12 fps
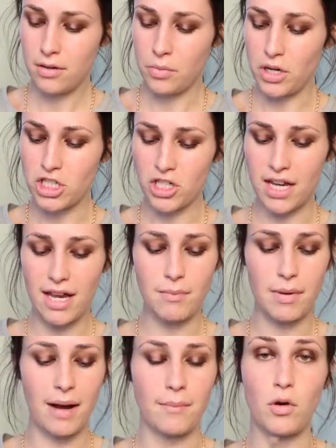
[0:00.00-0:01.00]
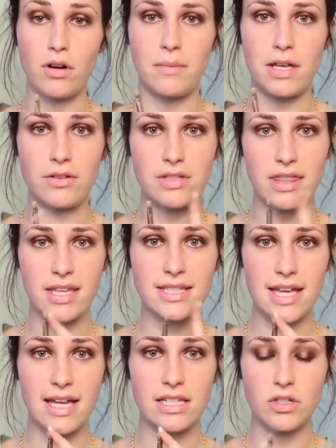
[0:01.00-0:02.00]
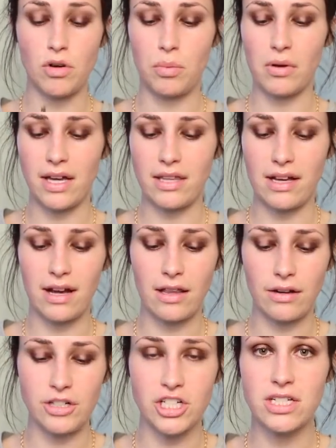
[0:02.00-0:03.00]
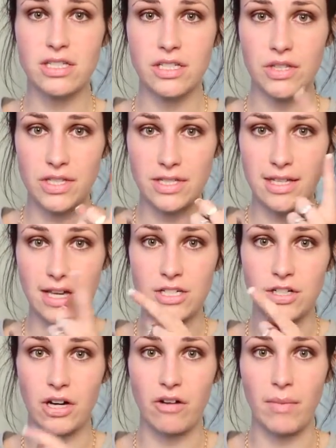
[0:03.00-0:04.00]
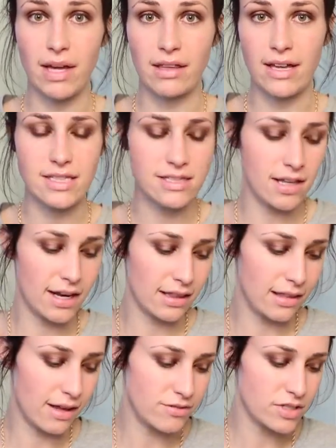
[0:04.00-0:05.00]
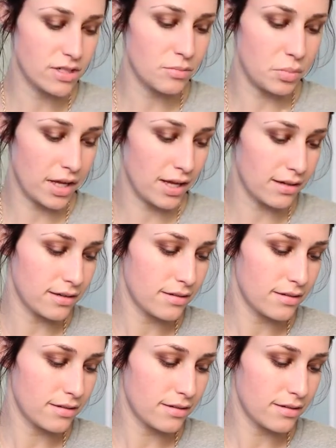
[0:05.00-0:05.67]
brush again, but I'm going to be using this end to apply the color just to the center of my lids that I left blank.